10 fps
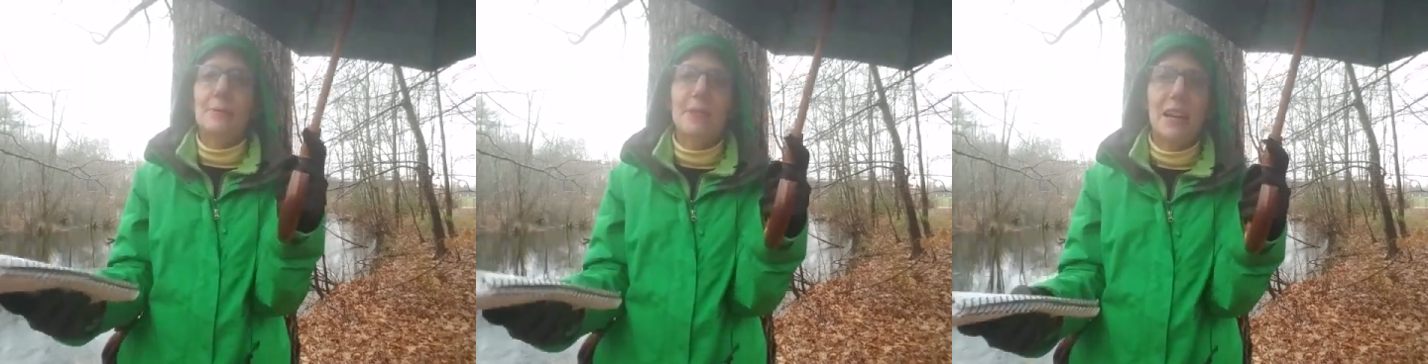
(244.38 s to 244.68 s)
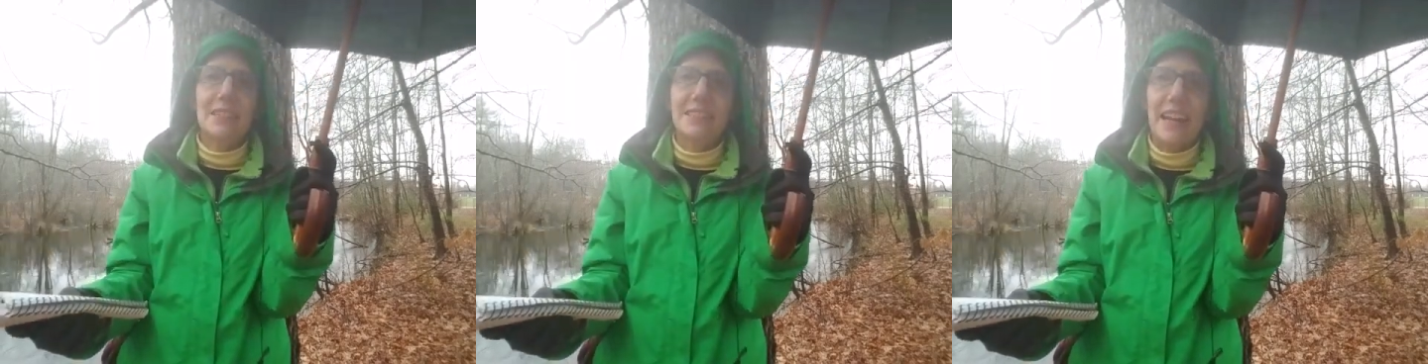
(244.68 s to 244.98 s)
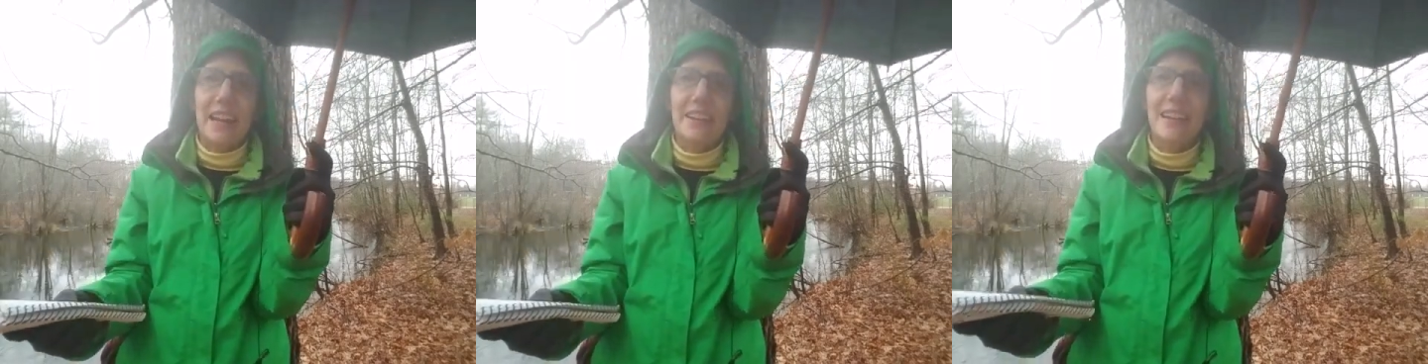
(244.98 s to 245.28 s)
out of
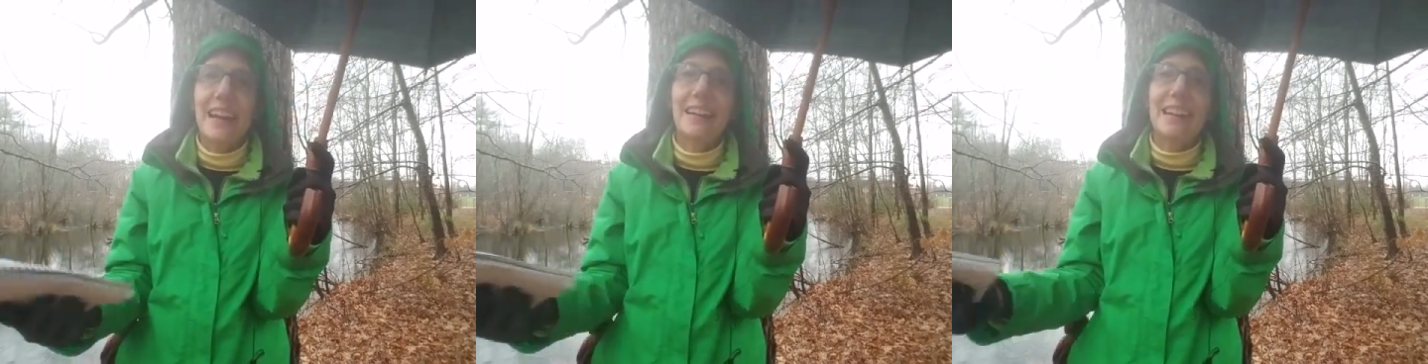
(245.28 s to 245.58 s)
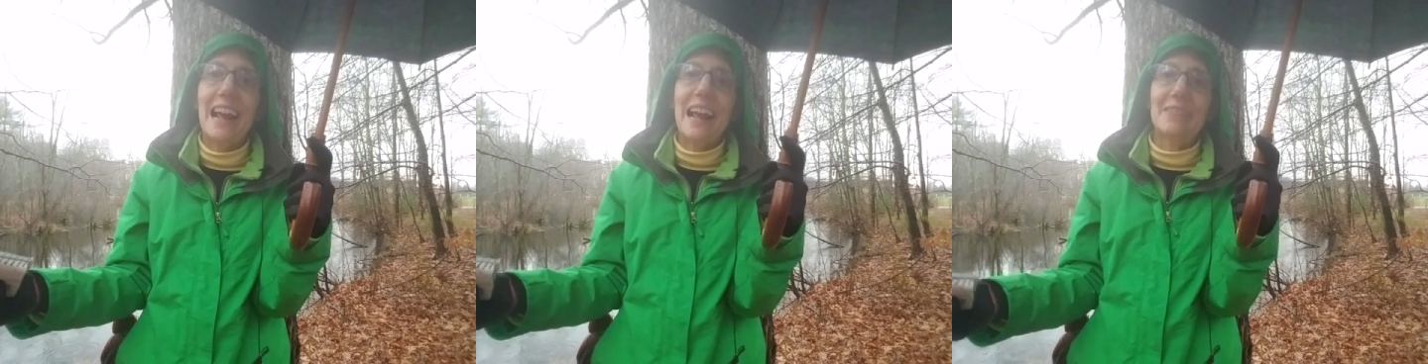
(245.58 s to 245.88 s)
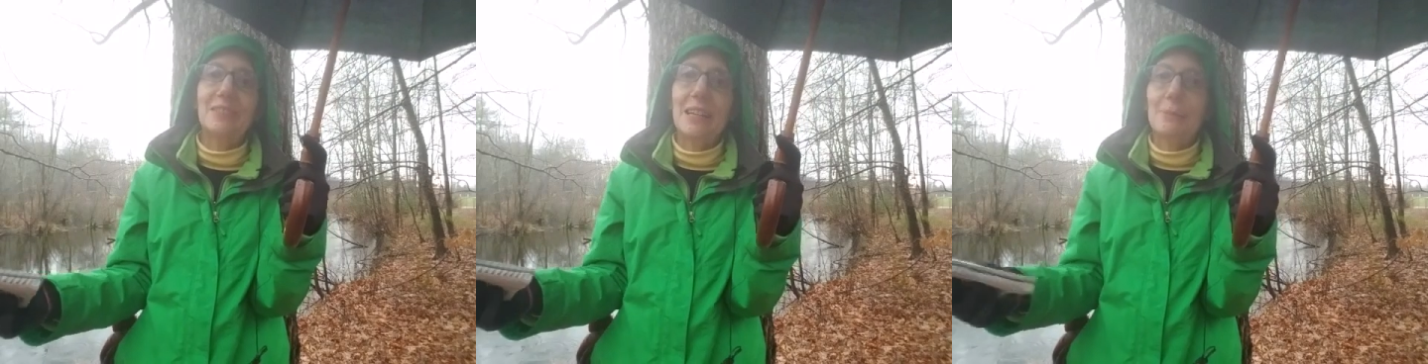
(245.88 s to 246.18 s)
10, 9.5
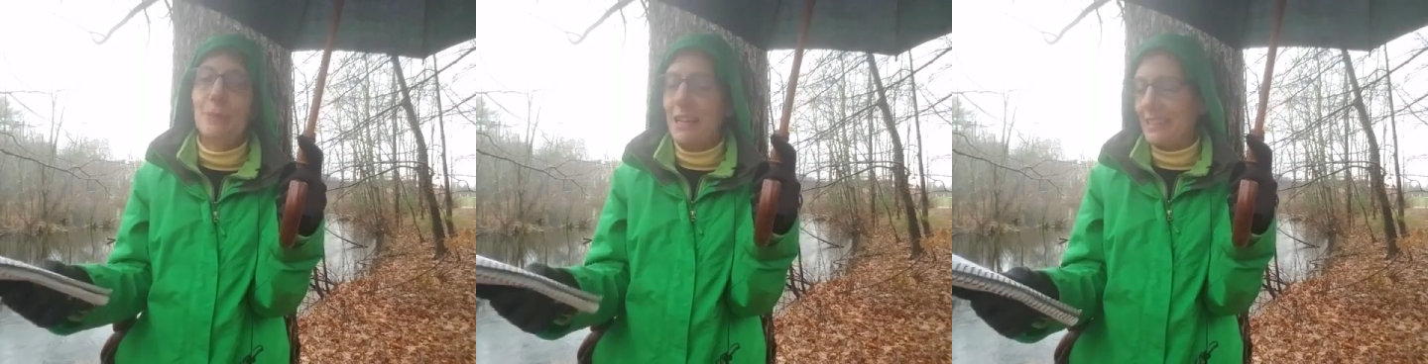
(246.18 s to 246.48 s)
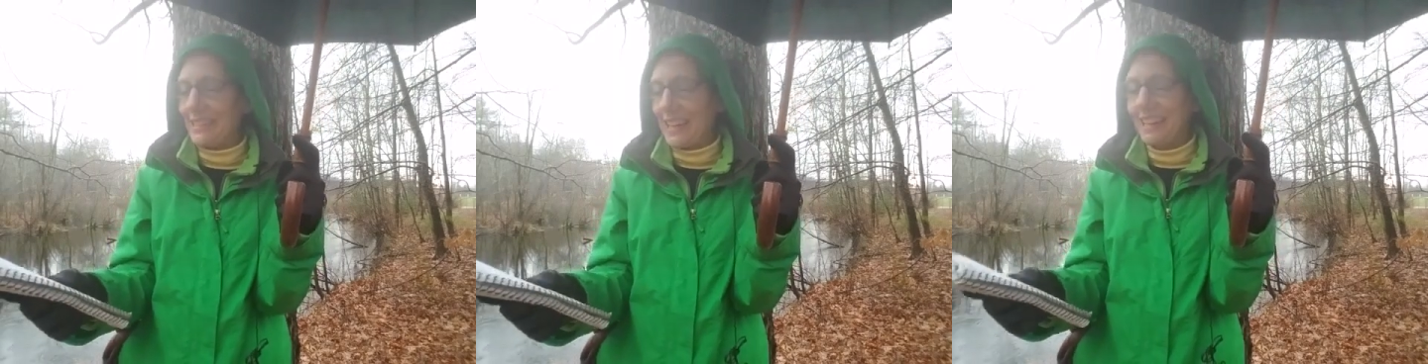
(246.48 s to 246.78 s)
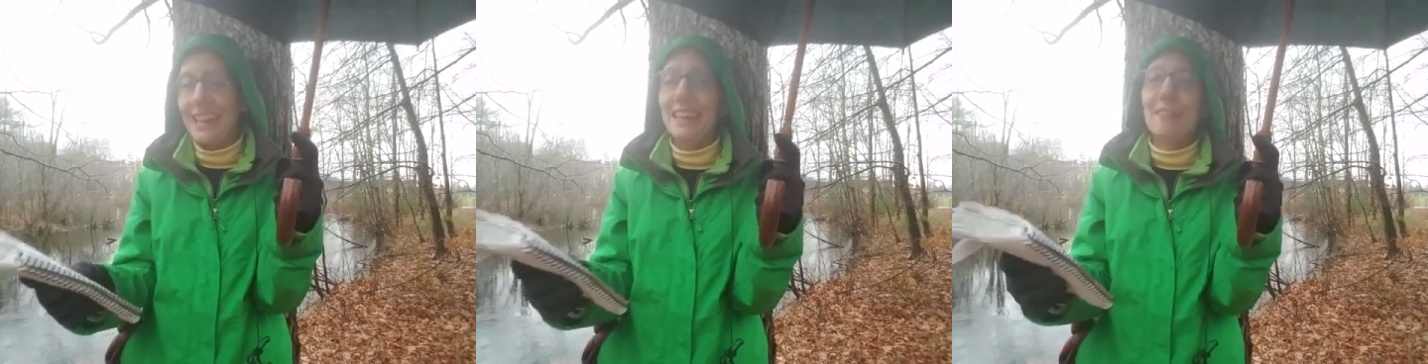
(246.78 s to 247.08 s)
times out of 10,
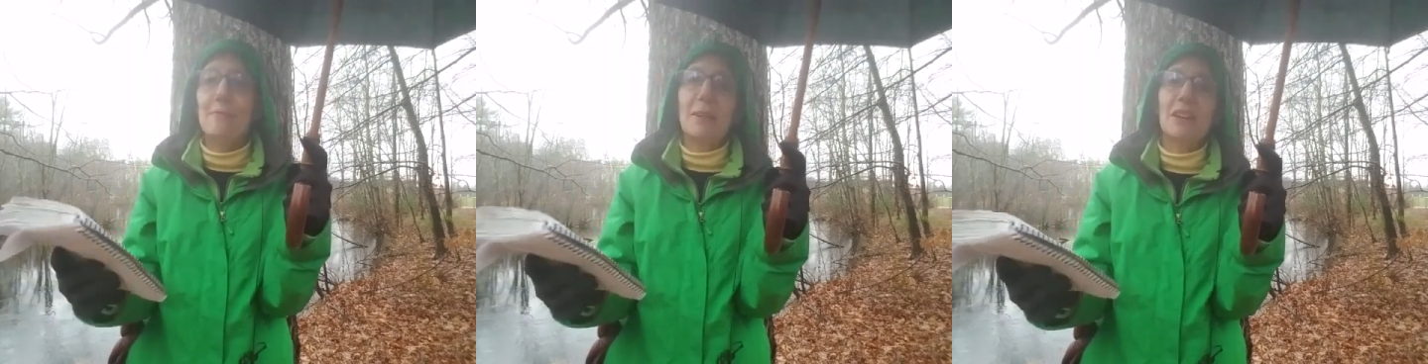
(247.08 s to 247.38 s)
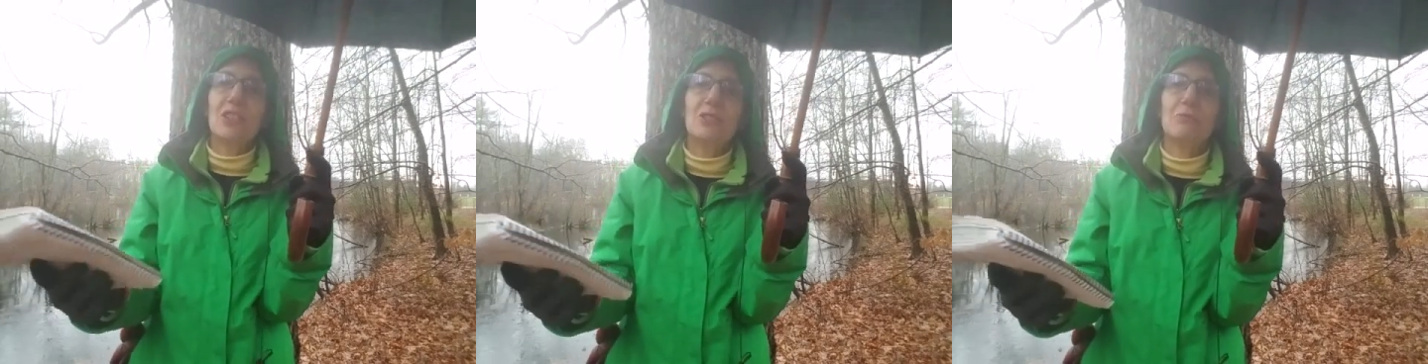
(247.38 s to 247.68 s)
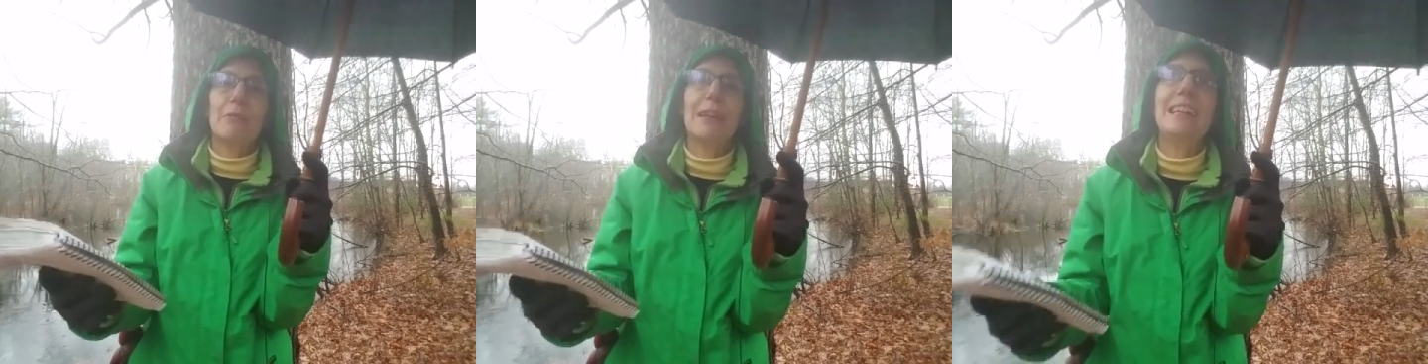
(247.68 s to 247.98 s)
they give me a good
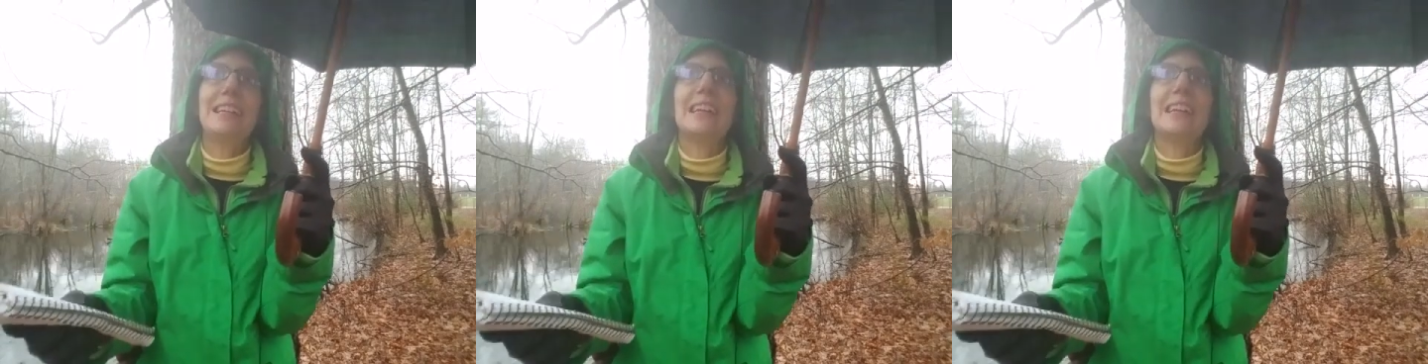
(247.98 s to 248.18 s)
read